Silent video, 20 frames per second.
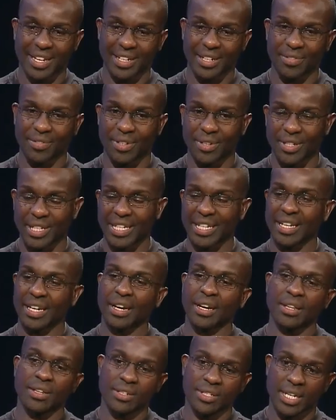I lived on the
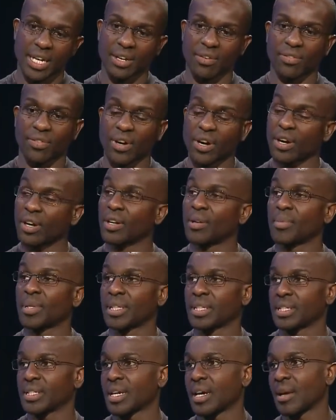other side of Harlem
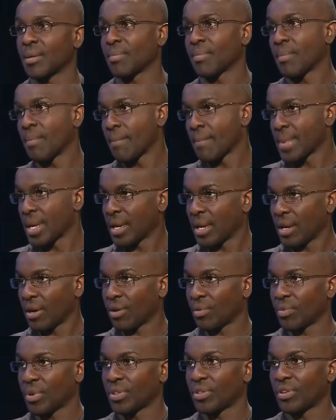at the time,
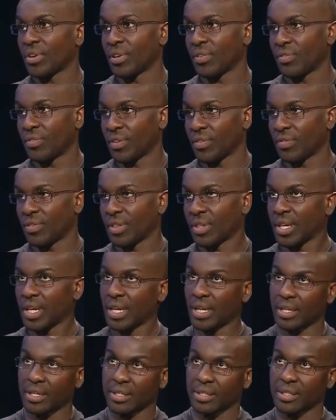on 135th
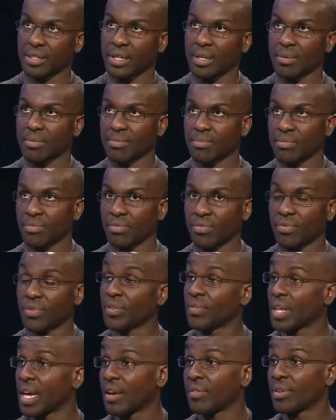and um,
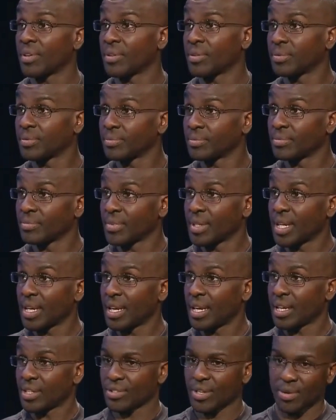Fifth Avenue.
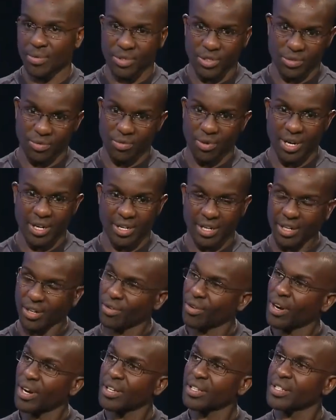Okay. so I would just run
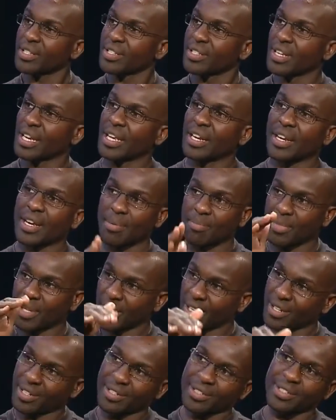across and up the
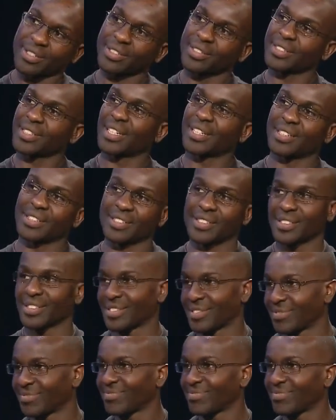hill and